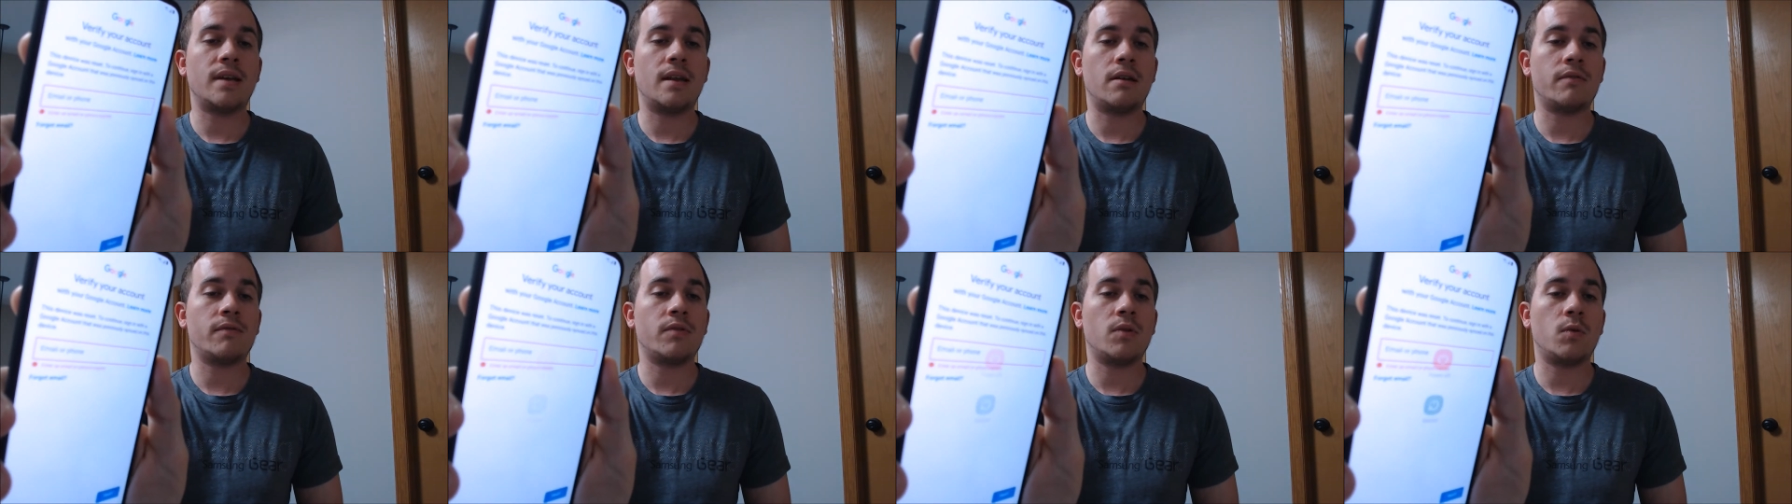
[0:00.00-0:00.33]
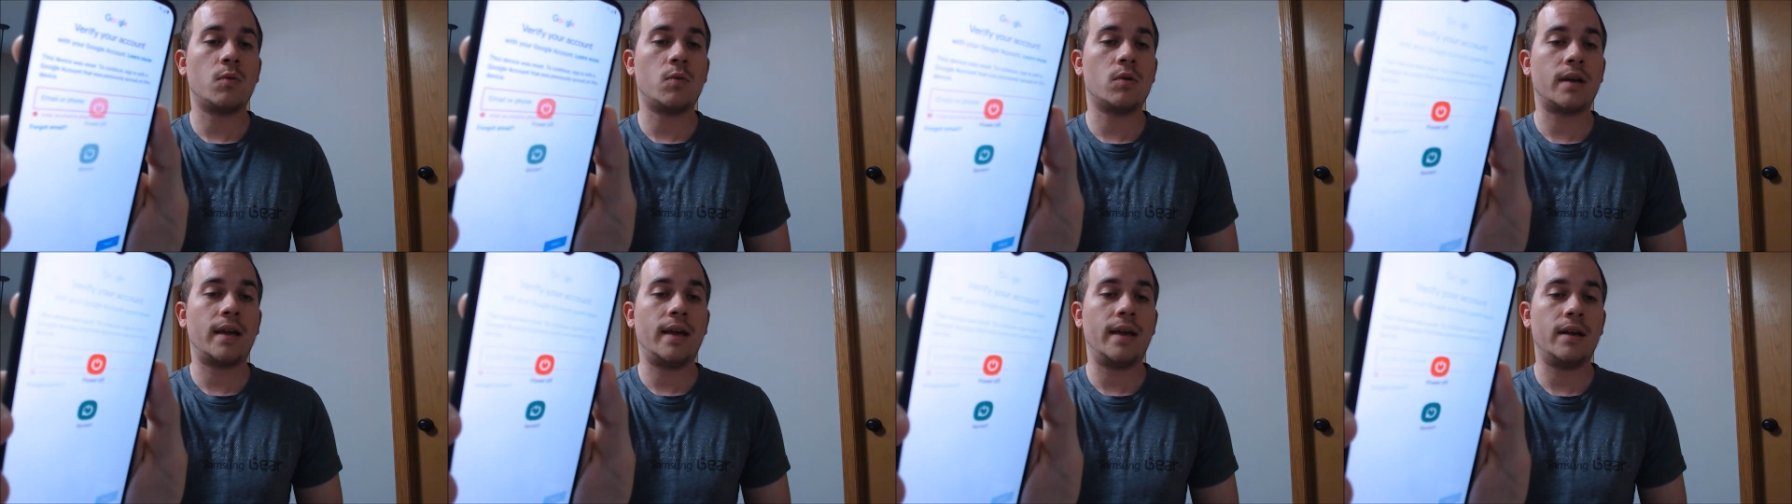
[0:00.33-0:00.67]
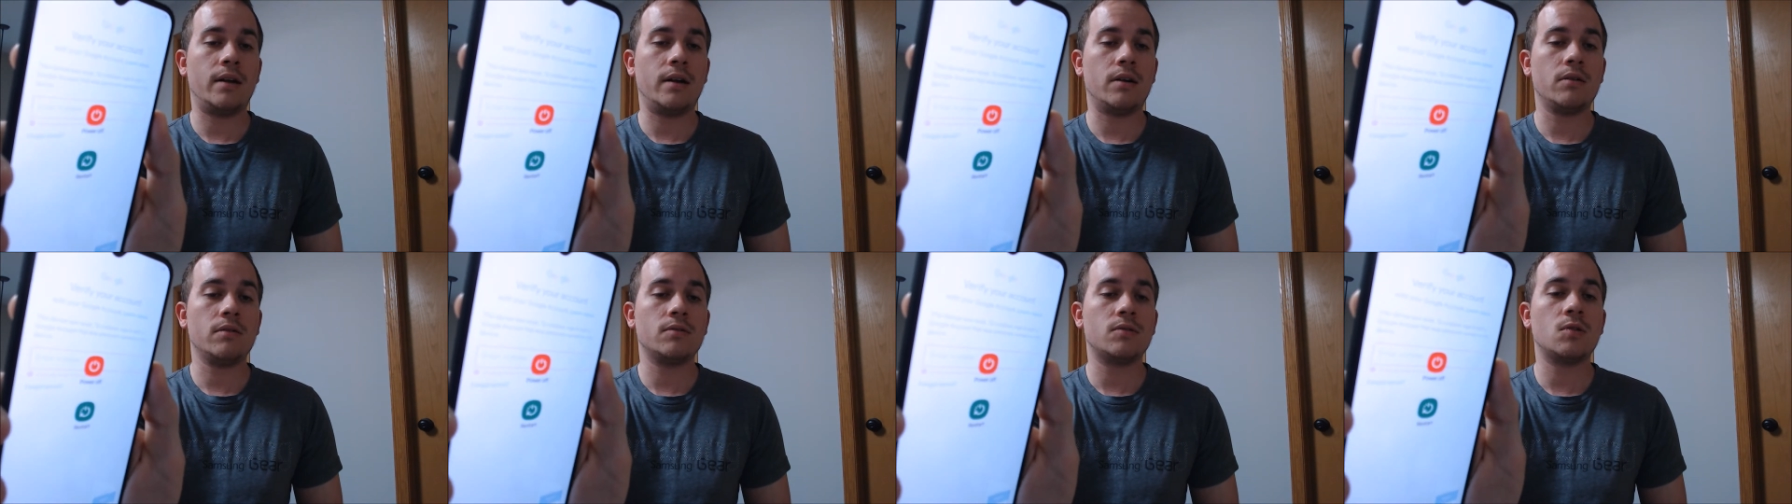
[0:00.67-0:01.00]
of the work
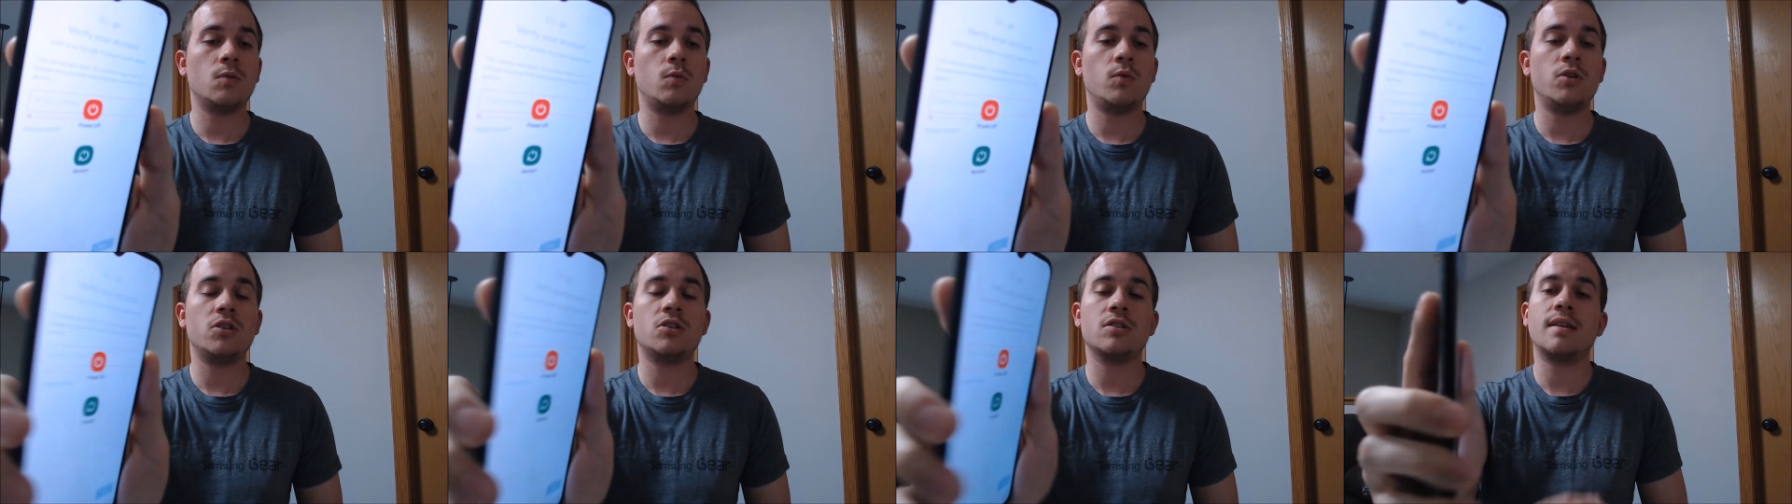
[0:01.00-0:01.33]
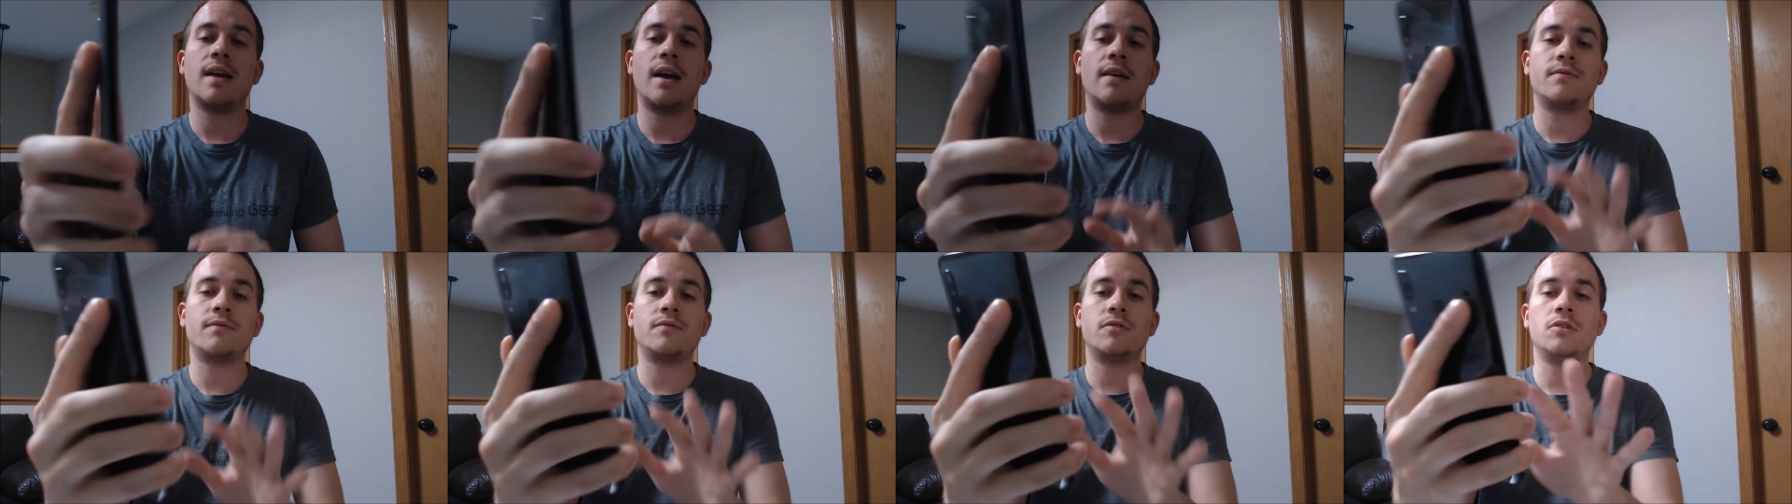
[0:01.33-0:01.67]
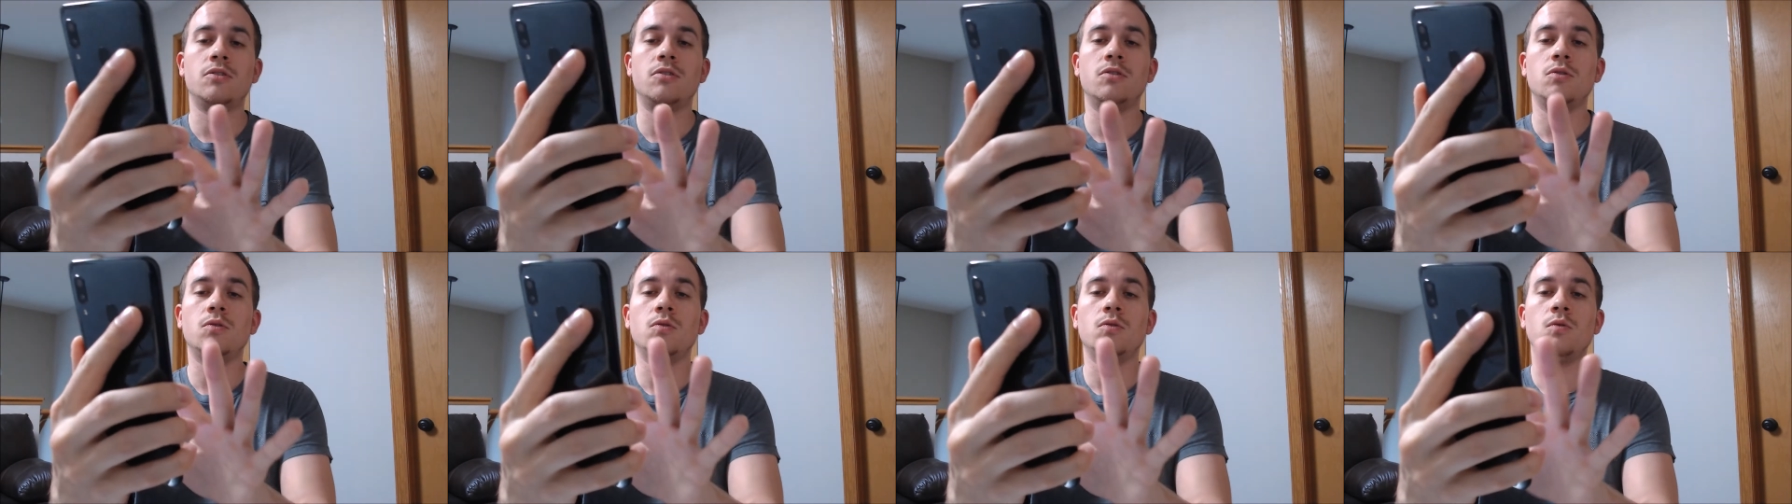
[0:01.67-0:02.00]
here, so we just have to
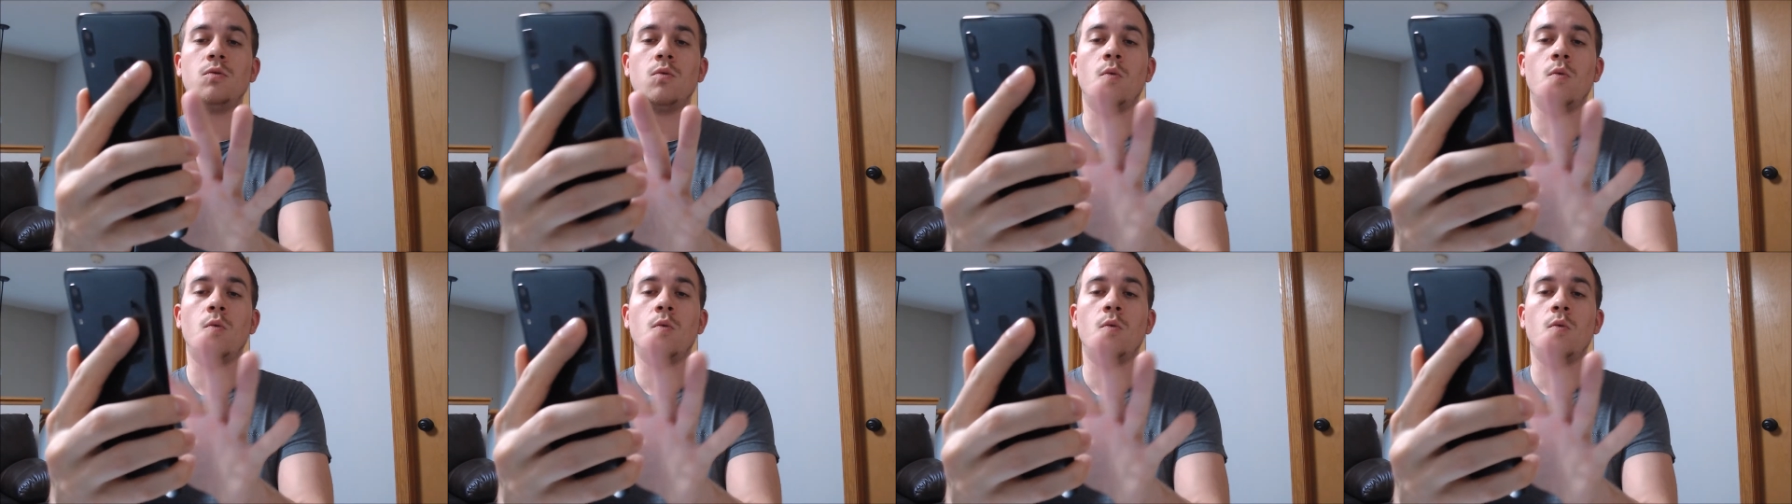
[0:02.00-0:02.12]
do